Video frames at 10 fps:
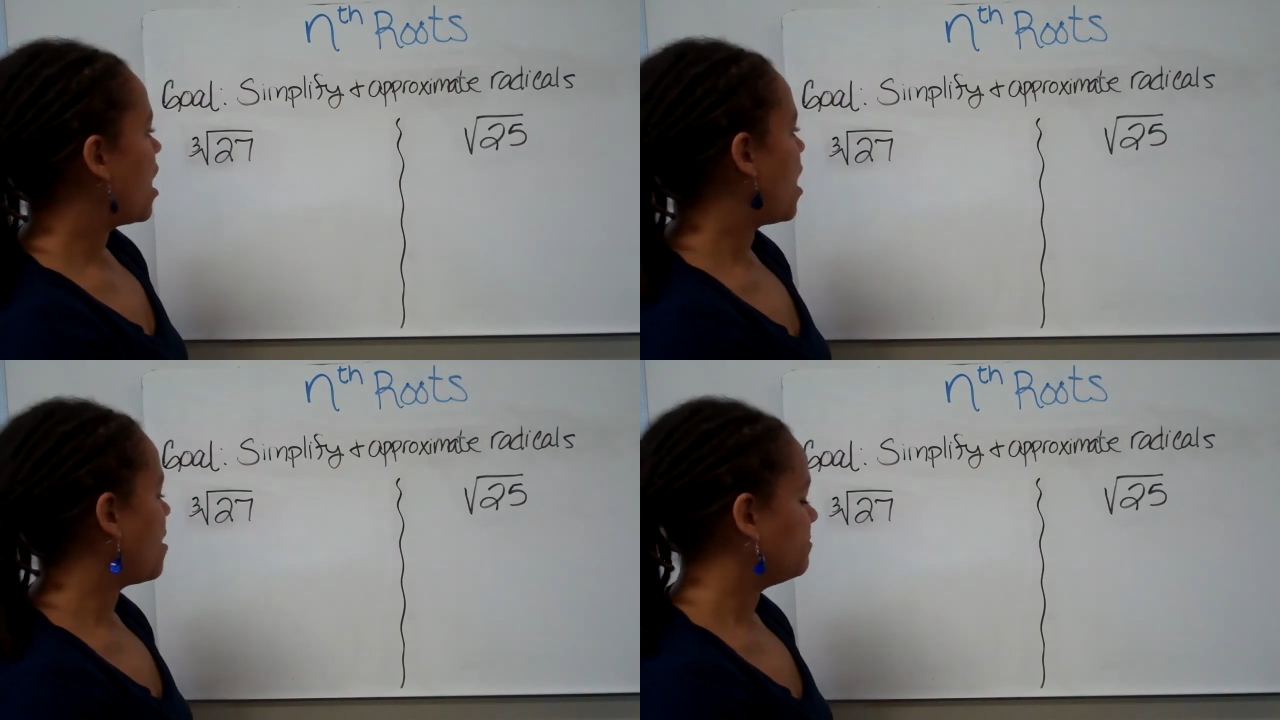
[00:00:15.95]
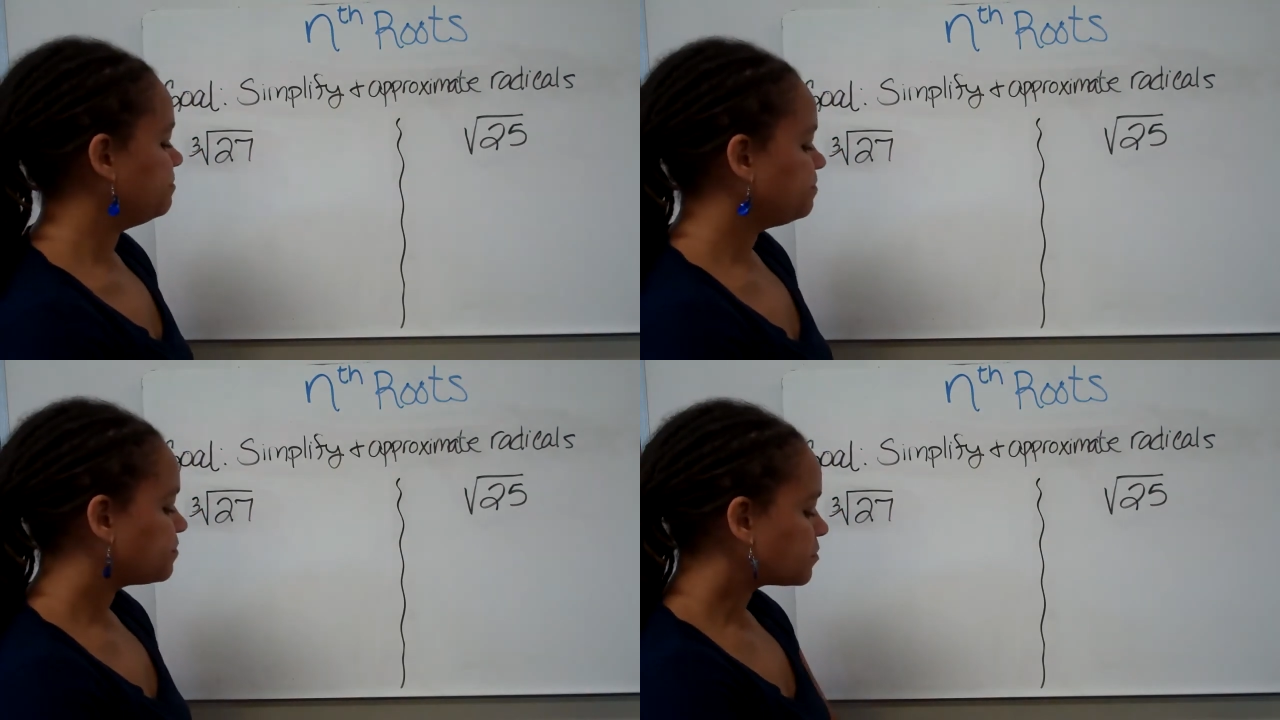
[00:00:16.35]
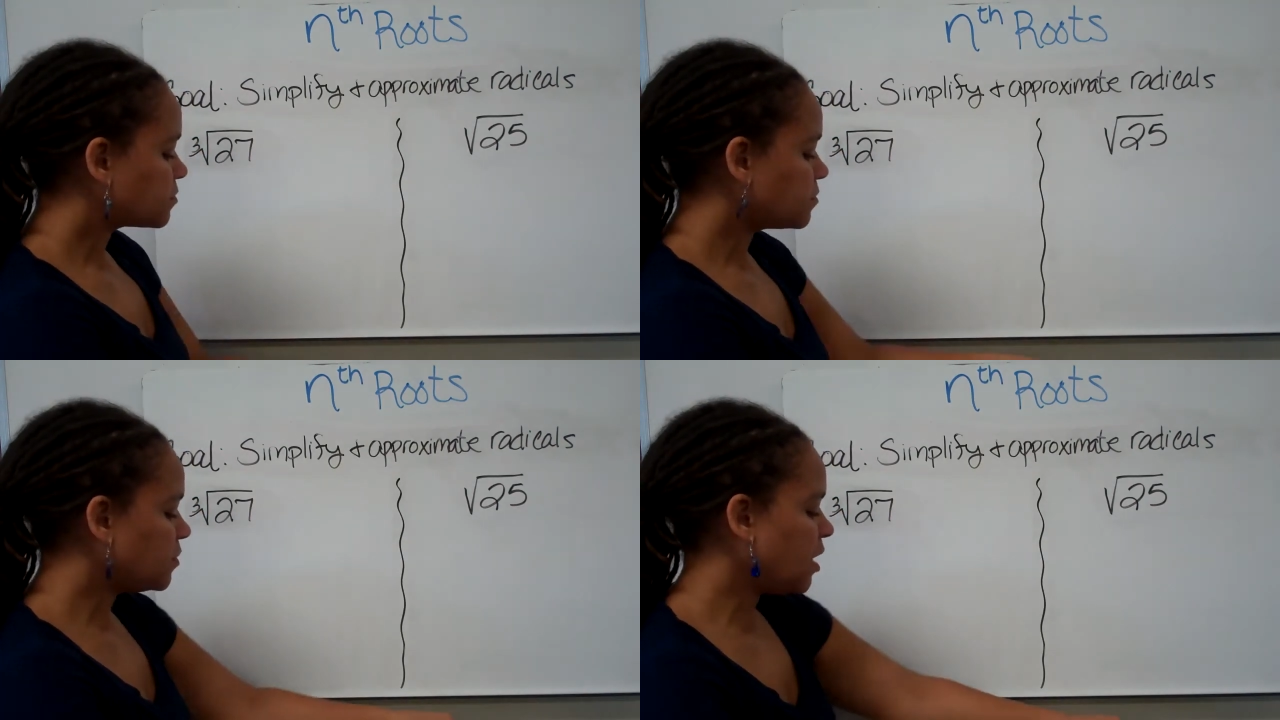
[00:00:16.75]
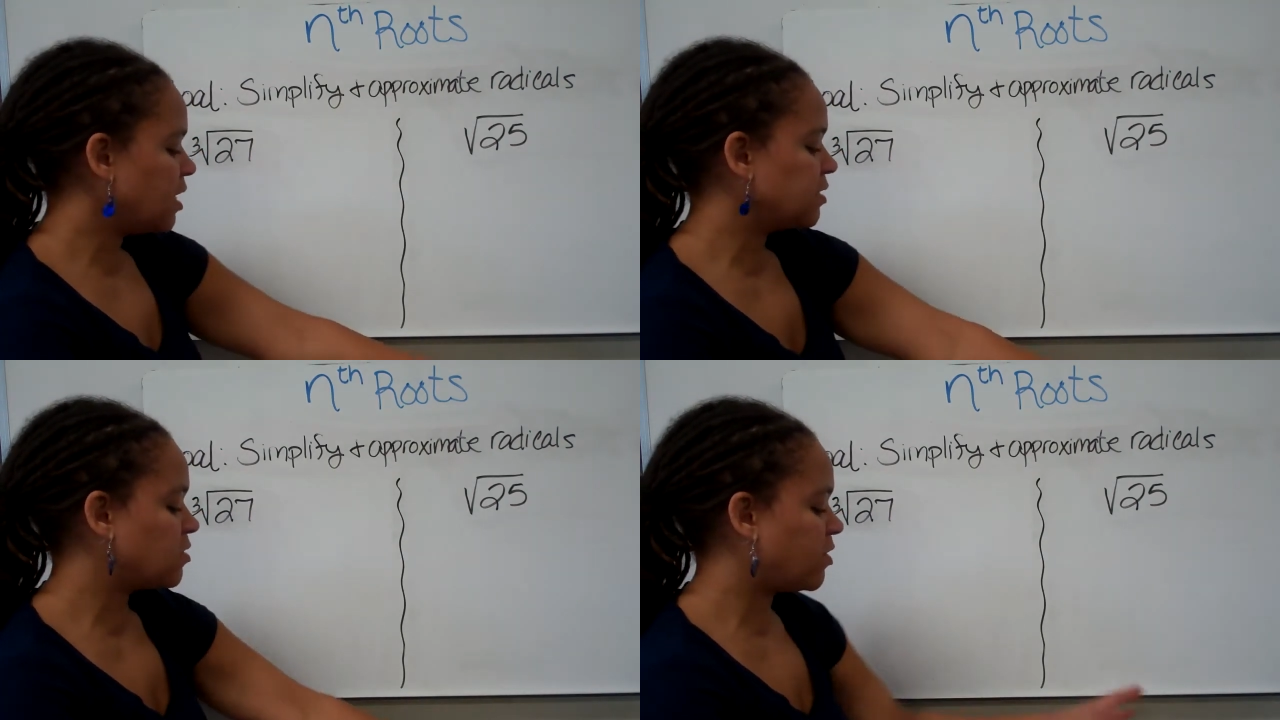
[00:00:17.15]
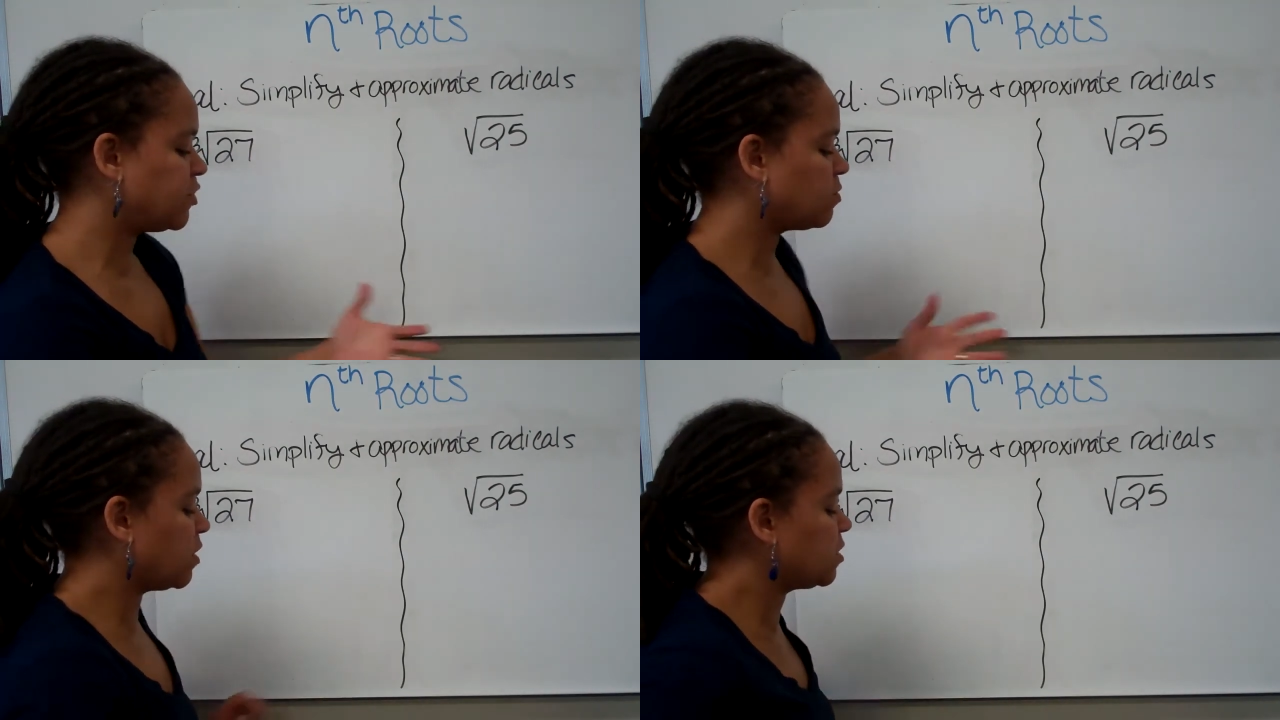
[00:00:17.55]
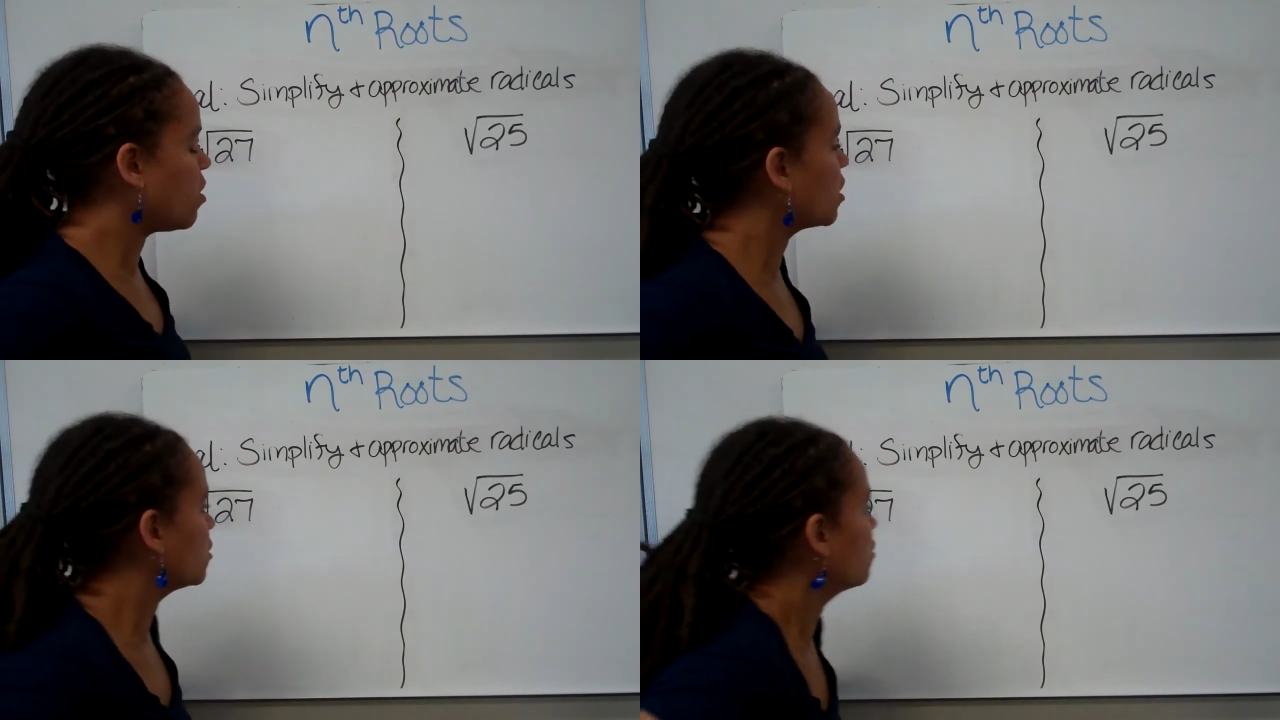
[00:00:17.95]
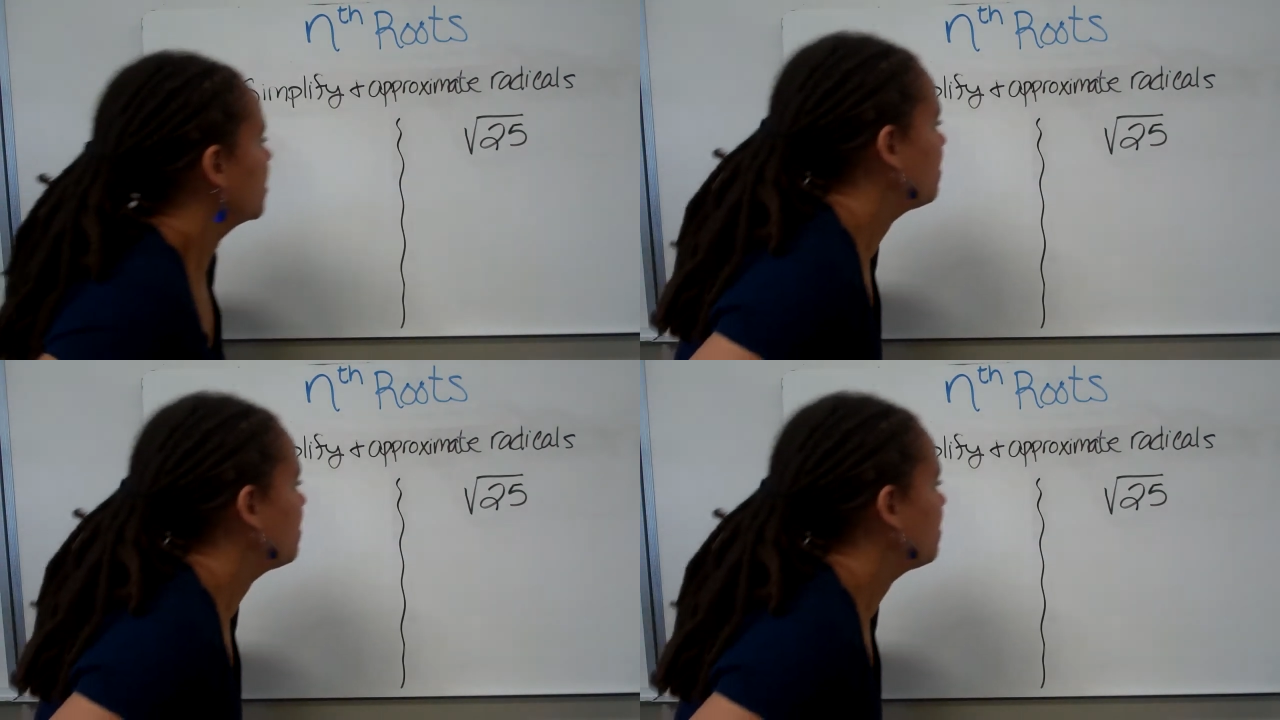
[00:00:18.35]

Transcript: And so I just want to talk a little bit